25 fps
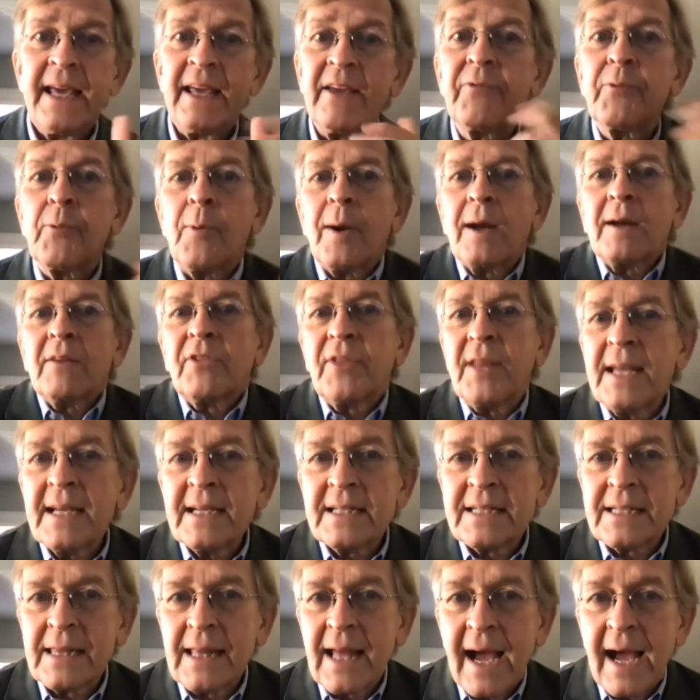if one
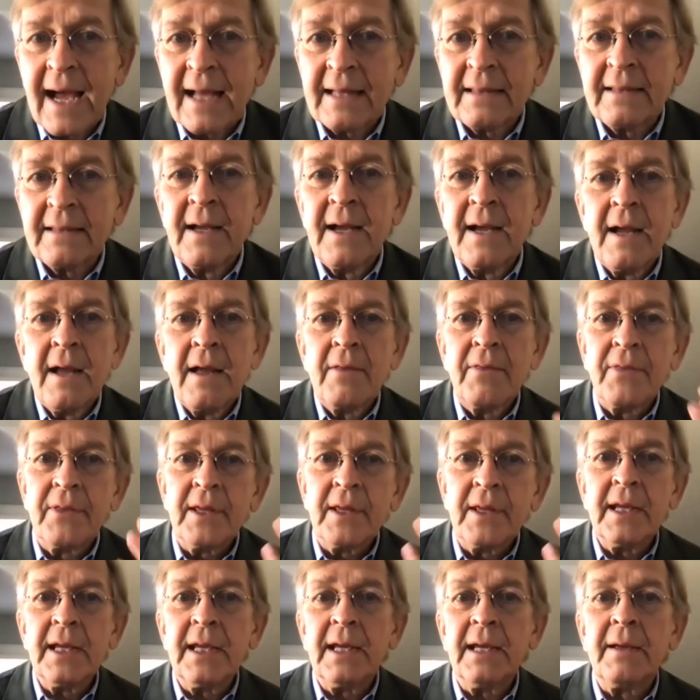thinks that
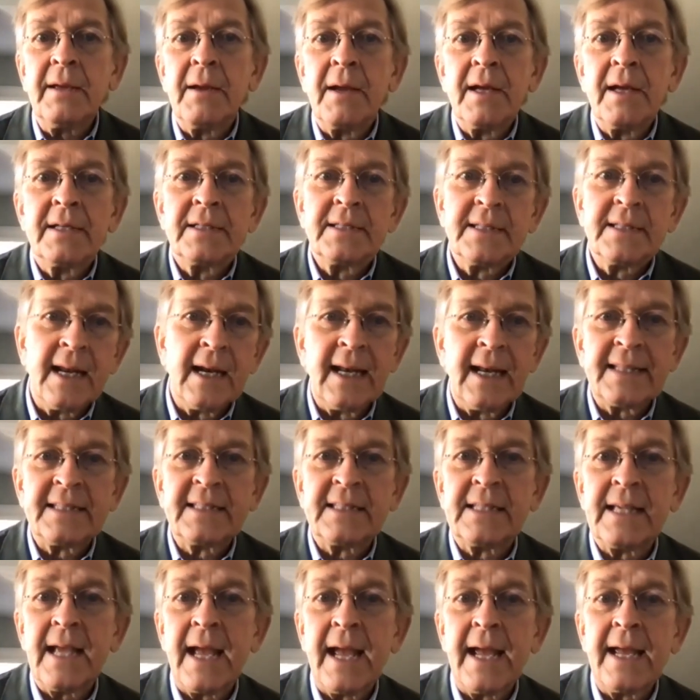the
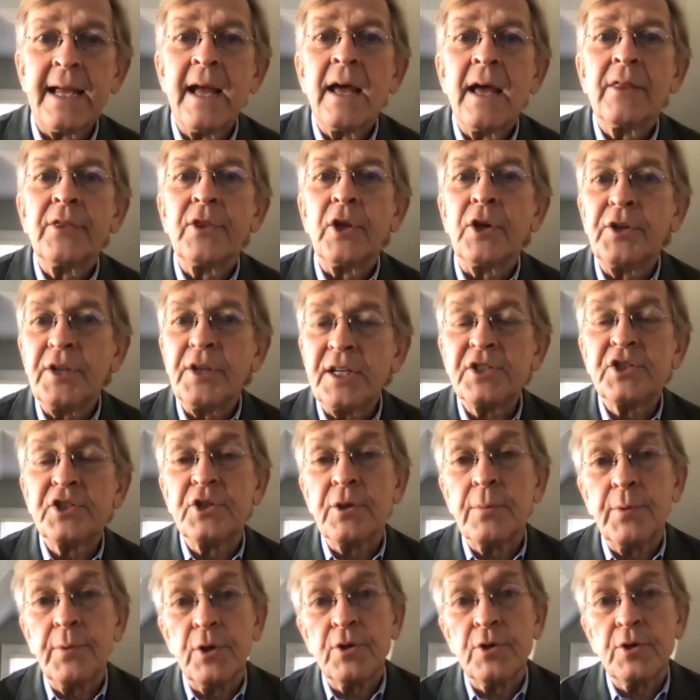
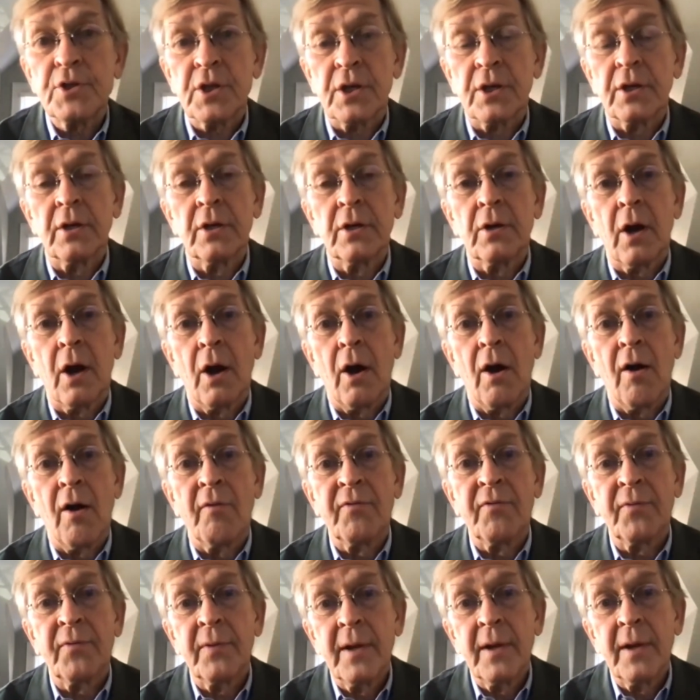distribution
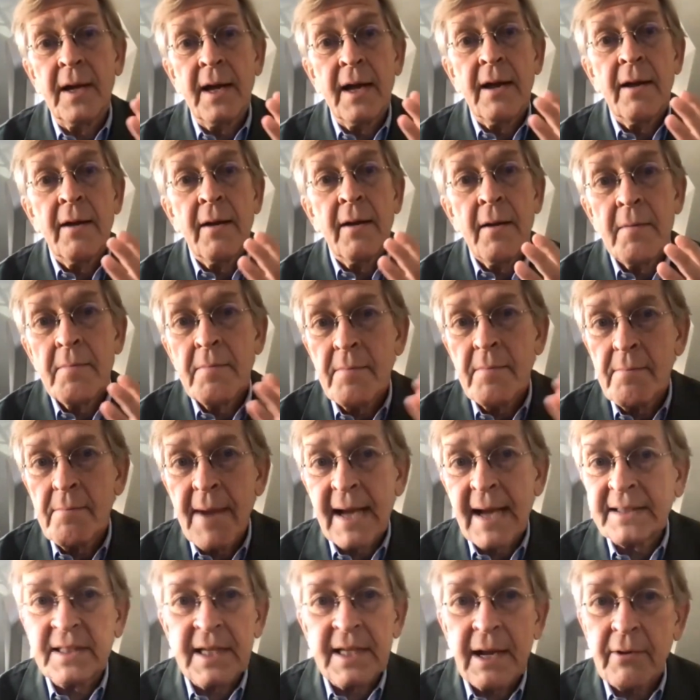of
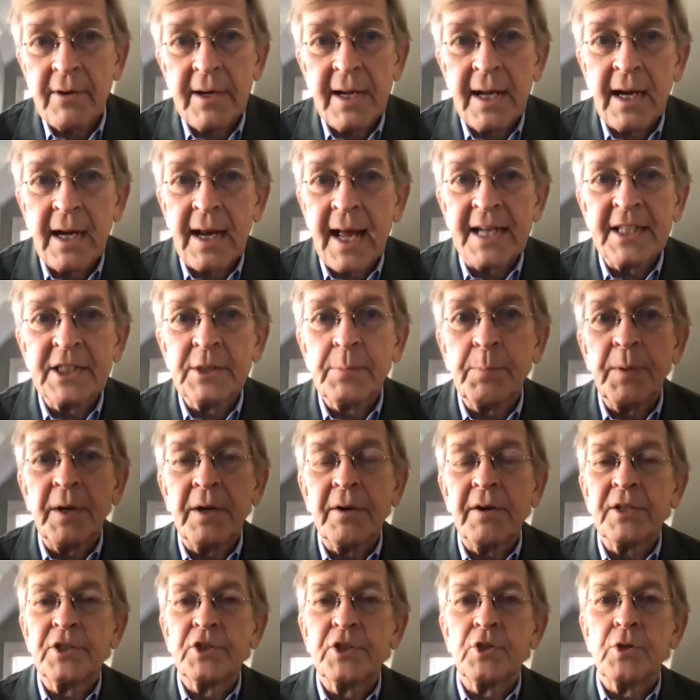material and
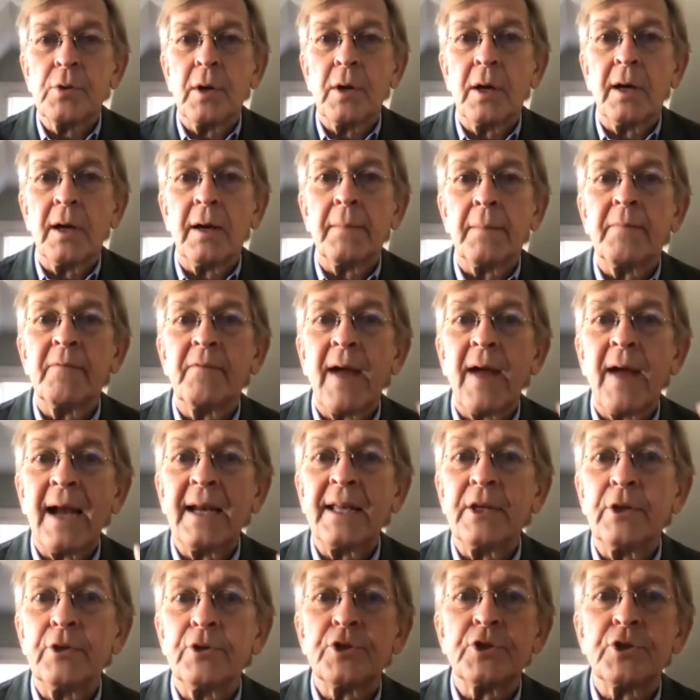spiritual
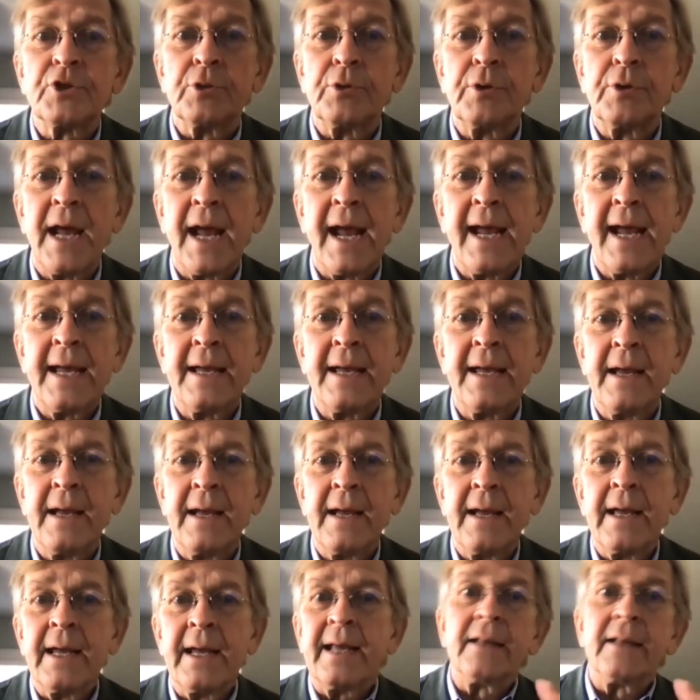values today
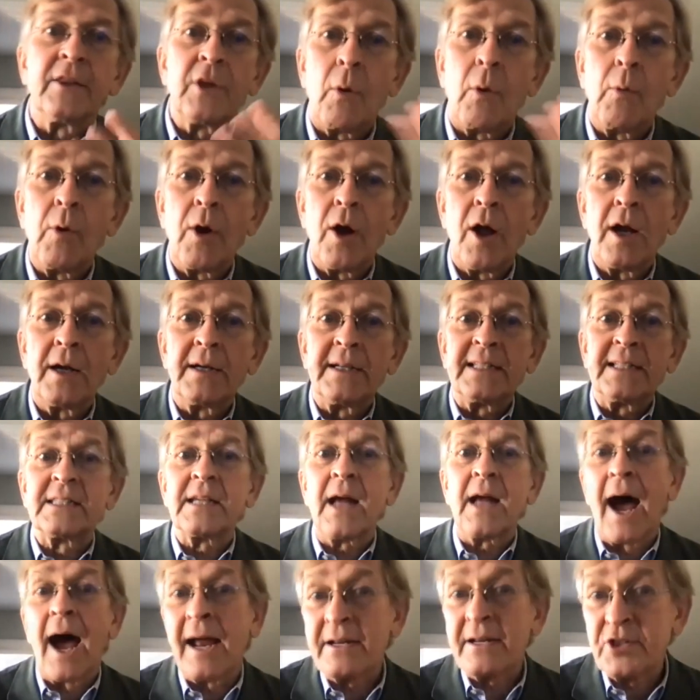in the world
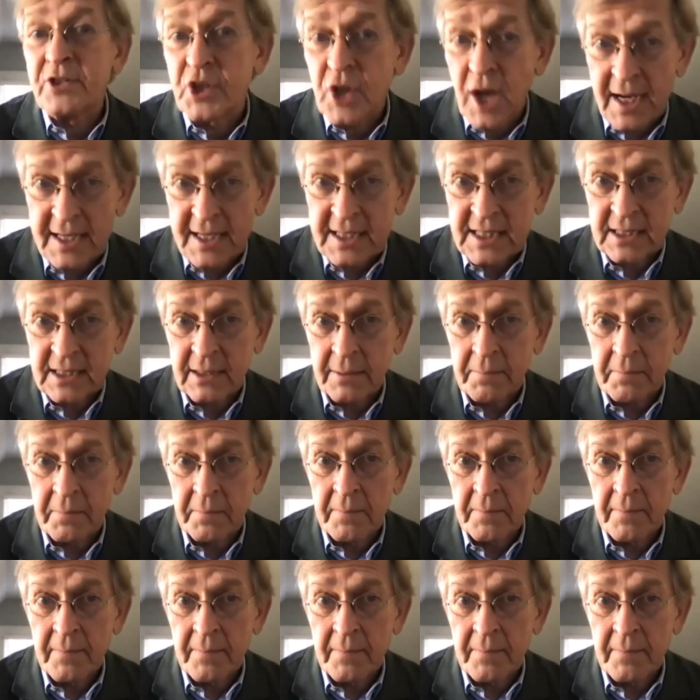is unjust,